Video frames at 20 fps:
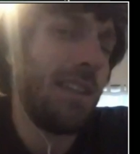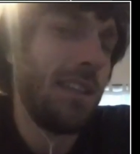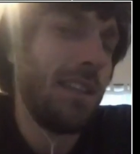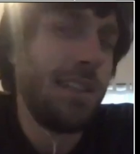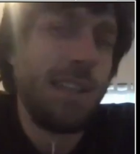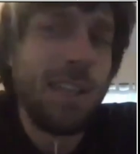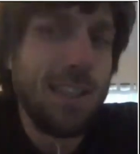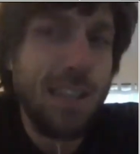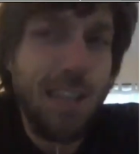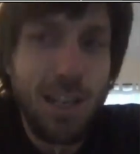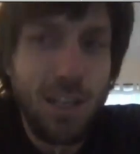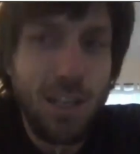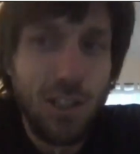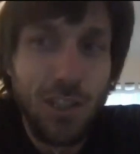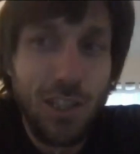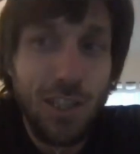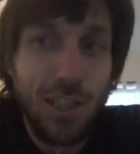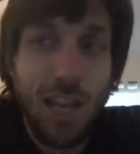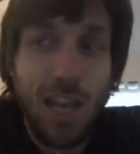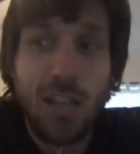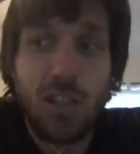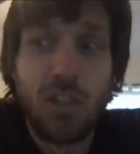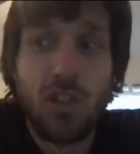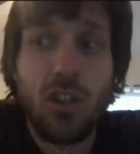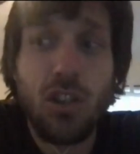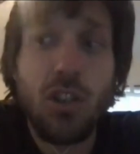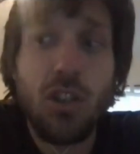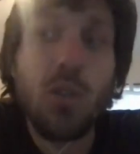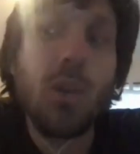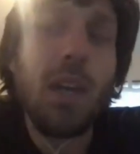that's actually not
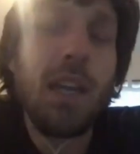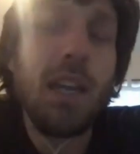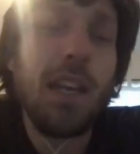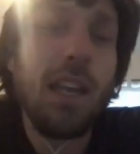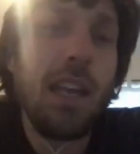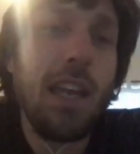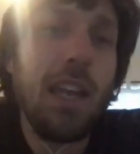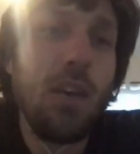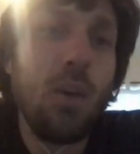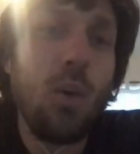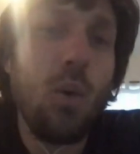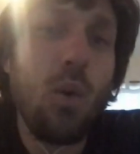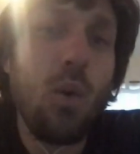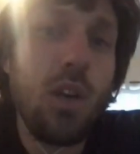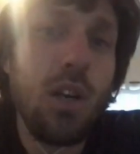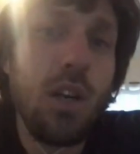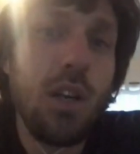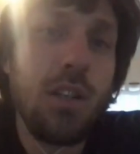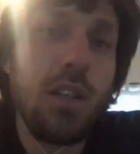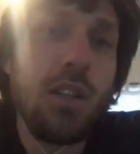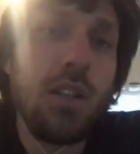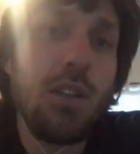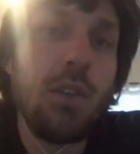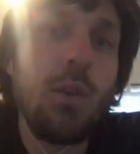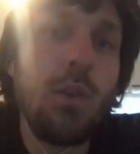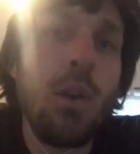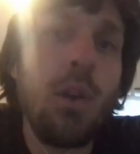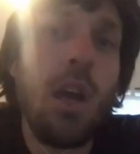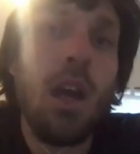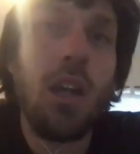true. In order
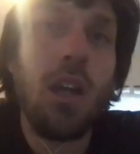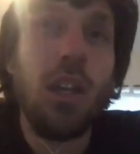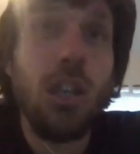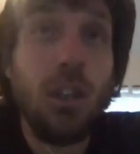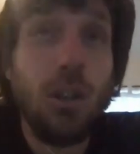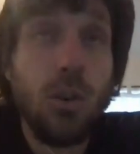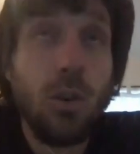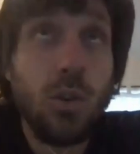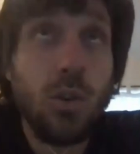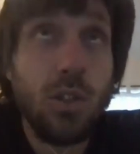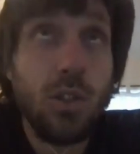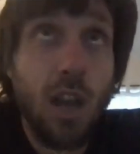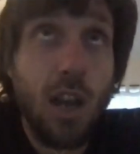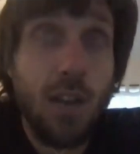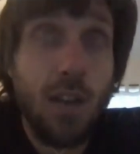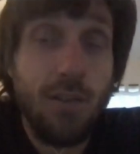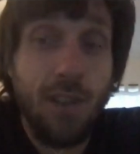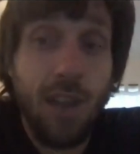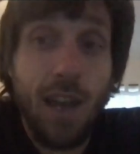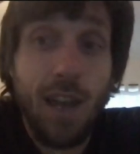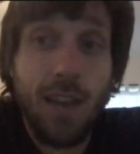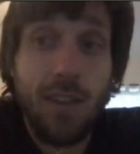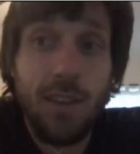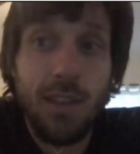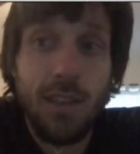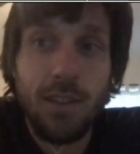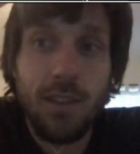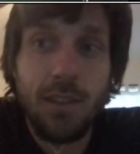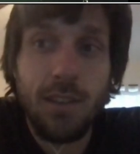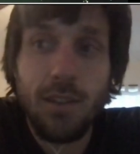to use
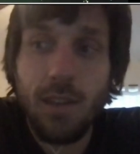nonviolence